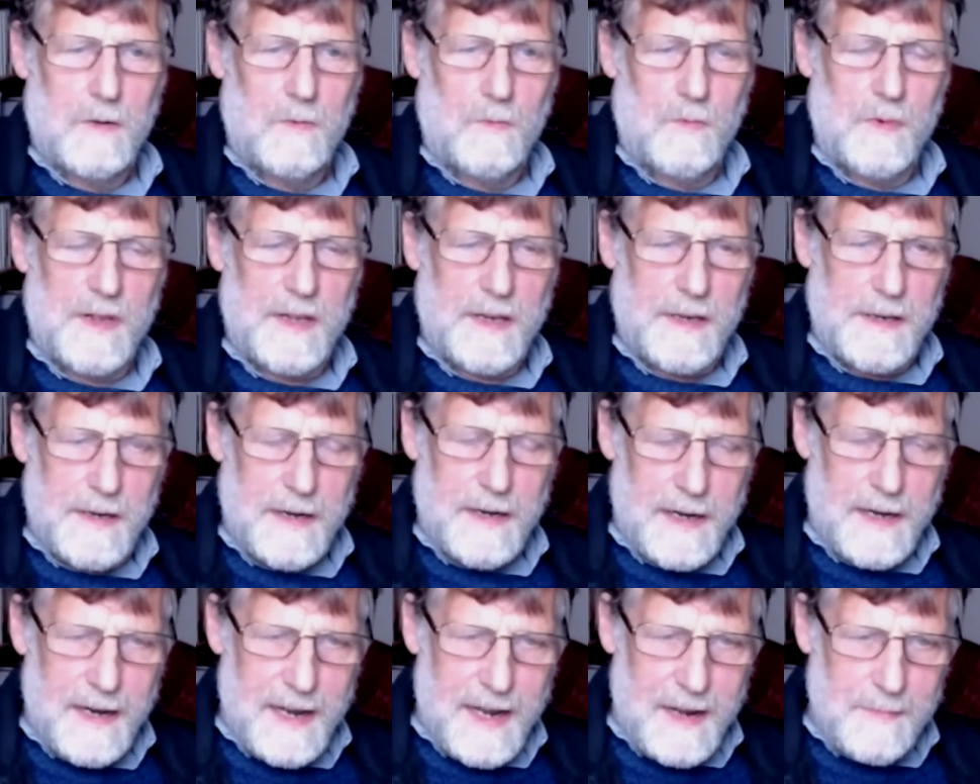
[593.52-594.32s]
with an
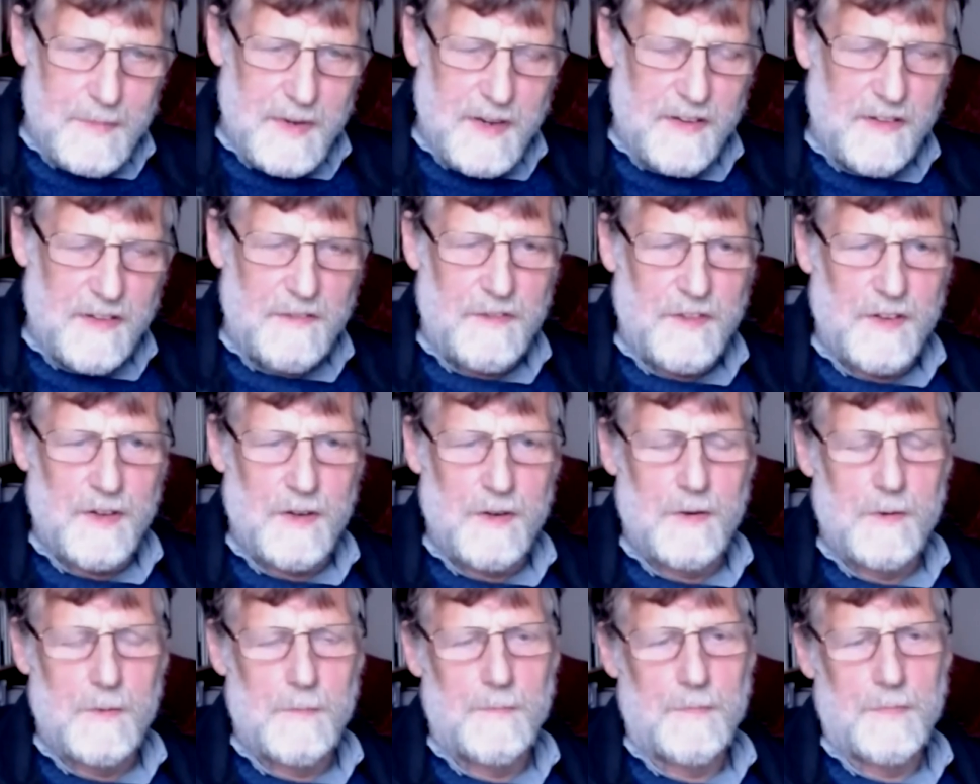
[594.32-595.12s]
alarmist
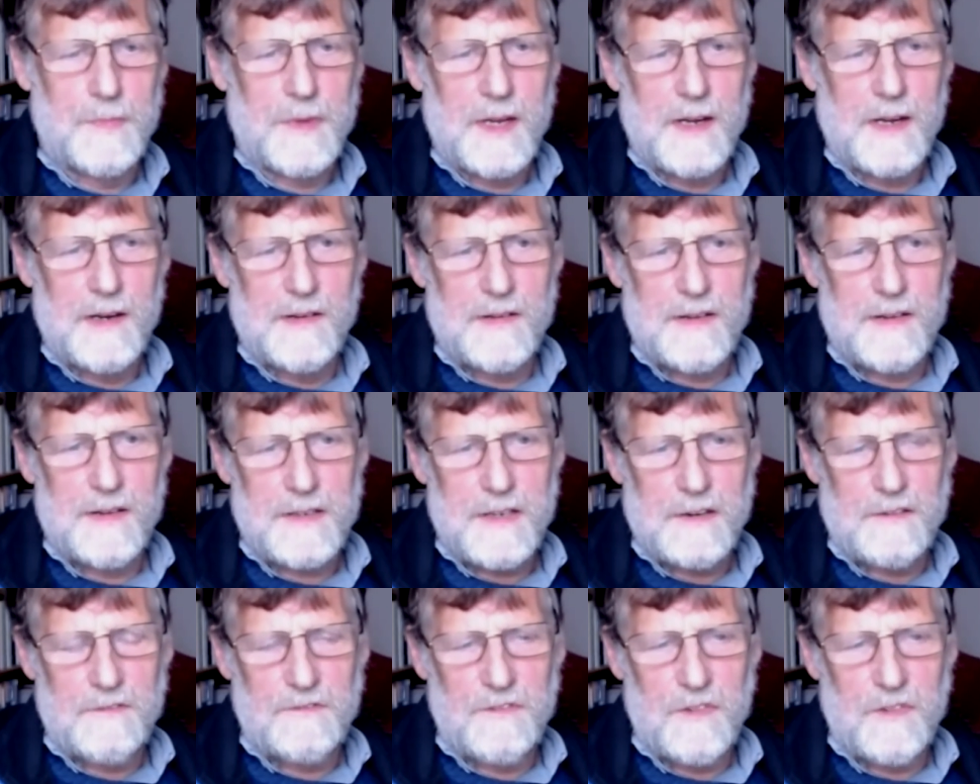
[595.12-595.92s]
view, is that
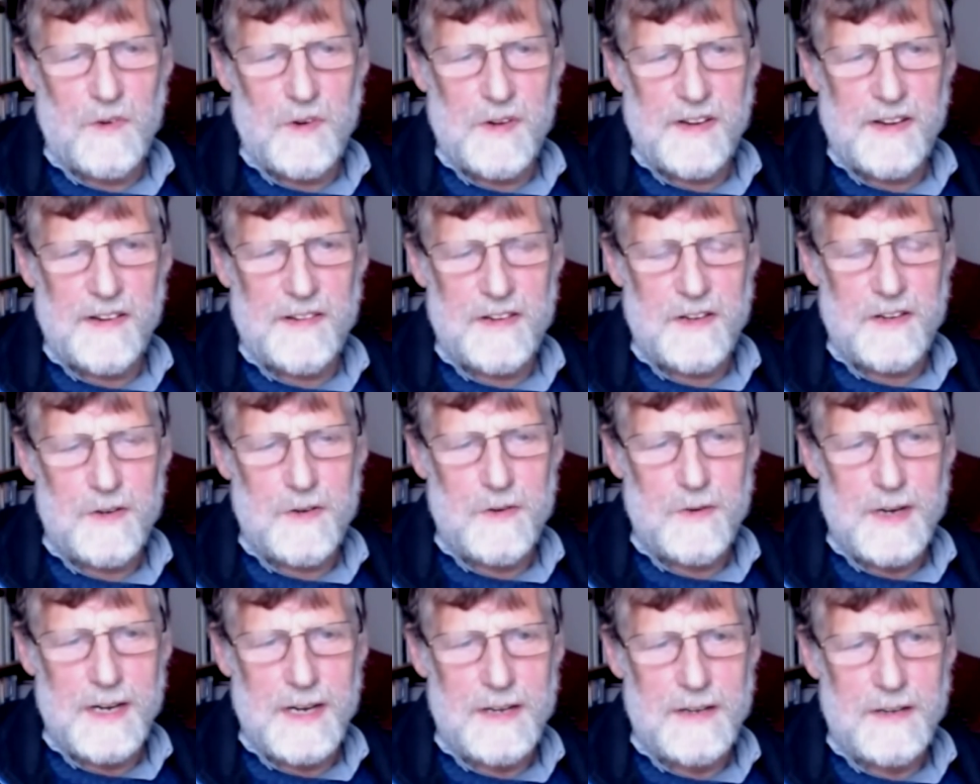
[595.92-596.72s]
it forces
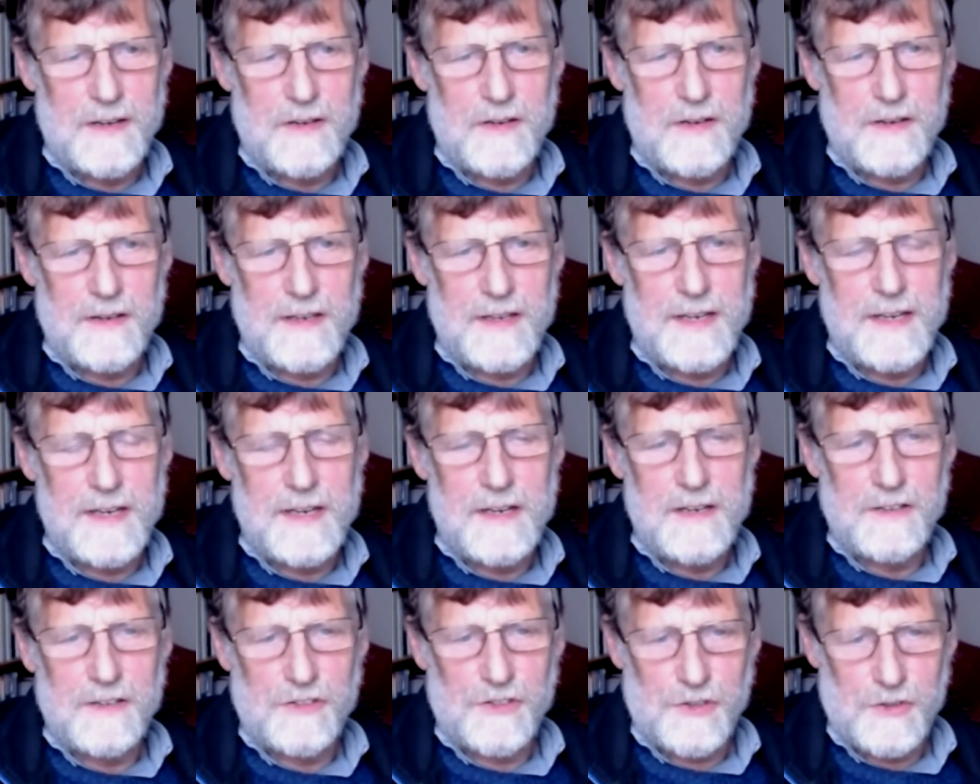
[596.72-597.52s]
you into the
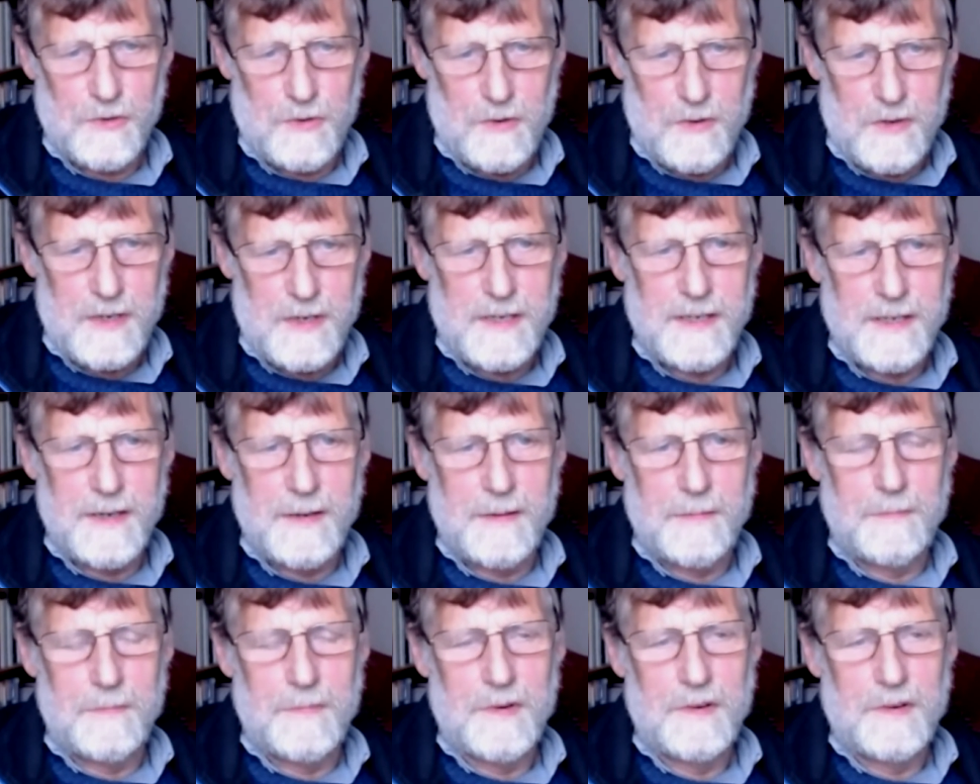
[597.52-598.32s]

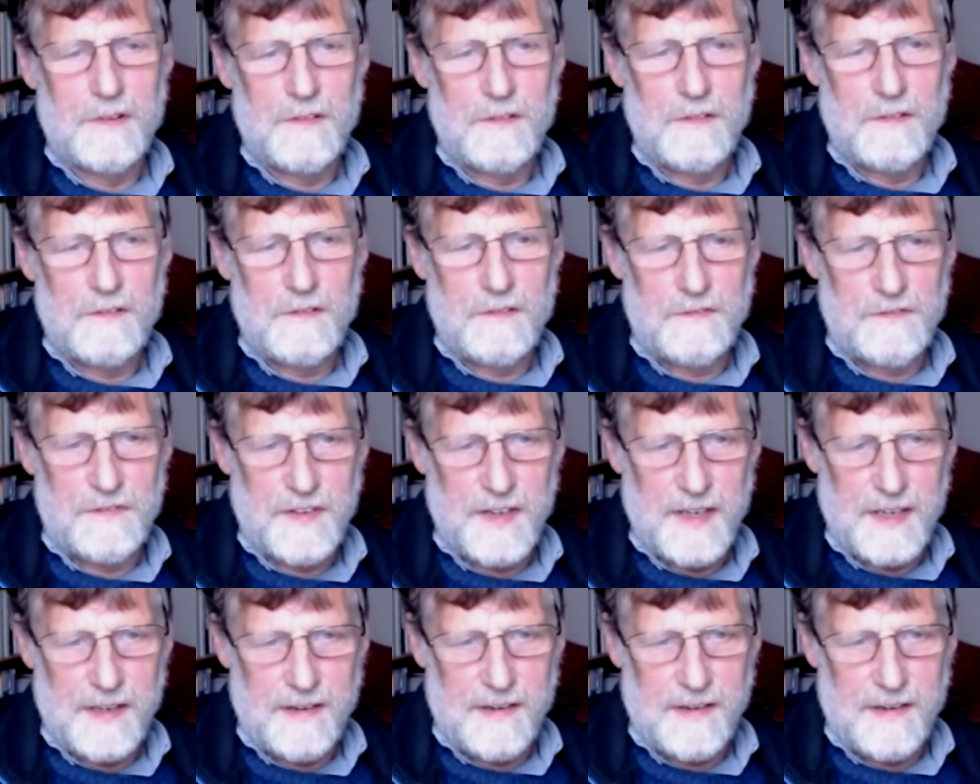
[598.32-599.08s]
short-term fix.